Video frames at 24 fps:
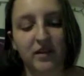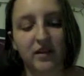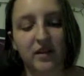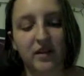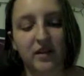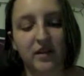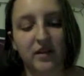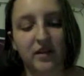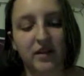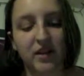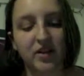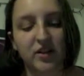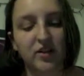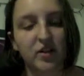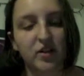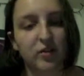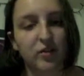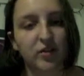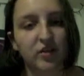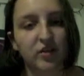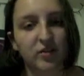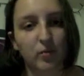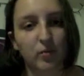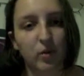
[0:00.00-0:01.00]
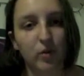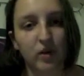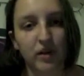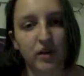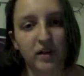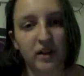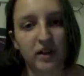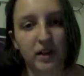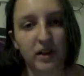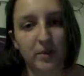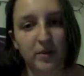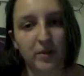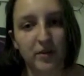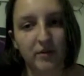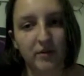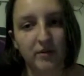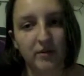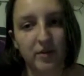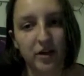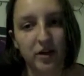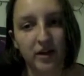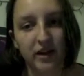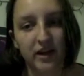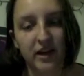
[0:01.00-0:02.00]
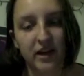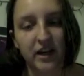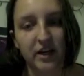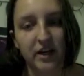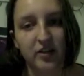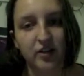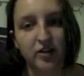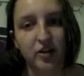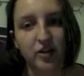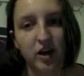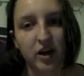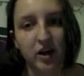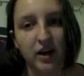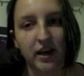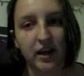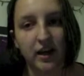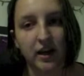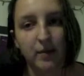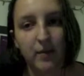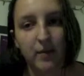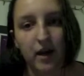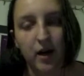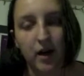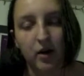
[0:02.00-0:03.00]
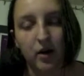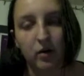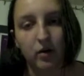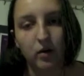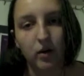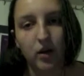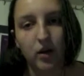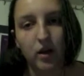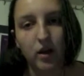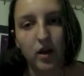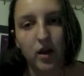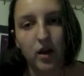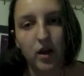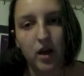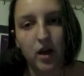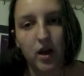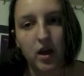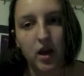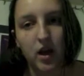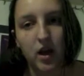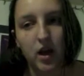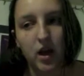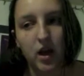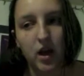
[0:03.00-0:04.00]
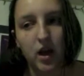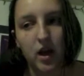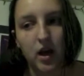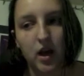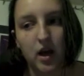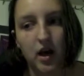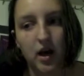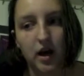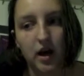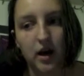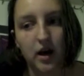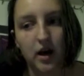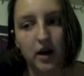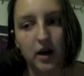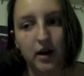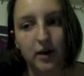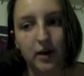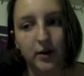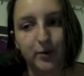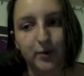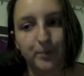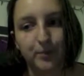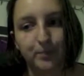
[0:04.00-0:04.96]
They showed this one clip of John Cage talking about how